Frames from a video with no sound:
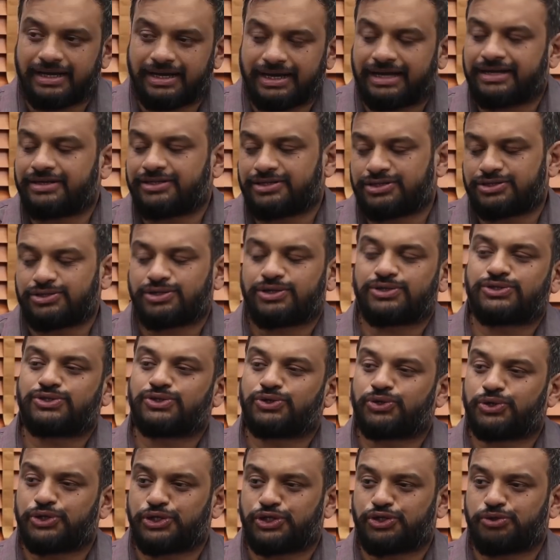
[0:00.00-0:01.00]
And this is
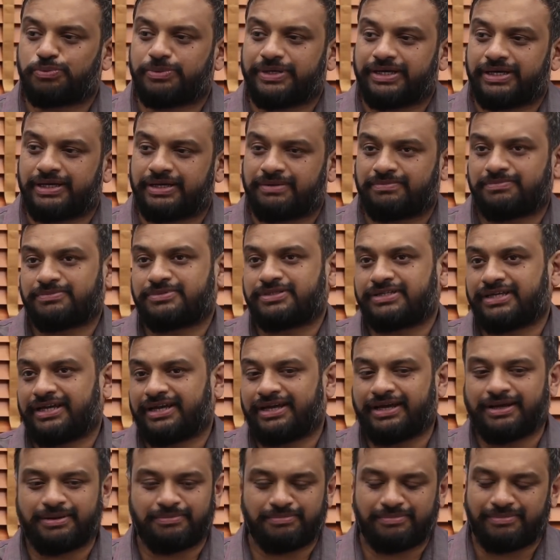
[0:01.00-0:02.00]
also going to be,
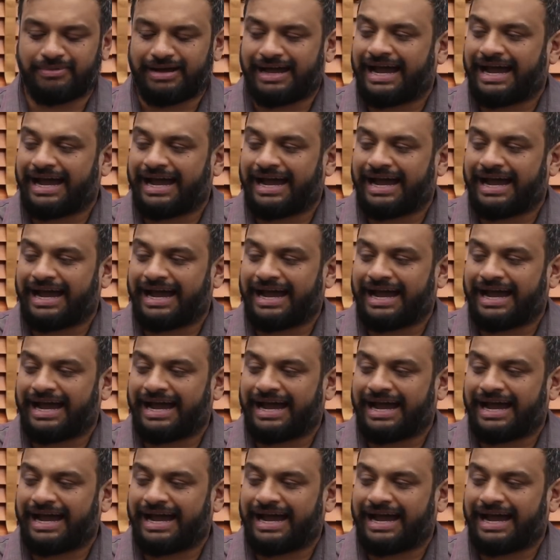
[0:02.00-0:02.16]
say,